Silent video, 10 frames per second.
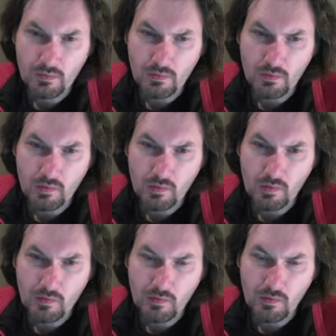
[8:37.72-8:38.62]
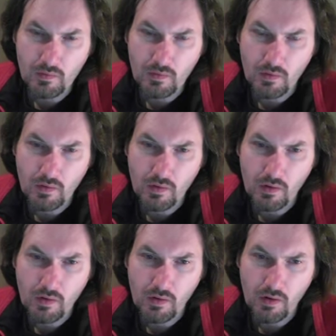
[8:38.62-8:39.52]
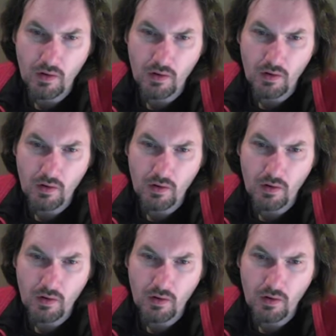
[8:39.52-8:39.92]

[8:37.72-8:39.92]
No one is speaking in this clip.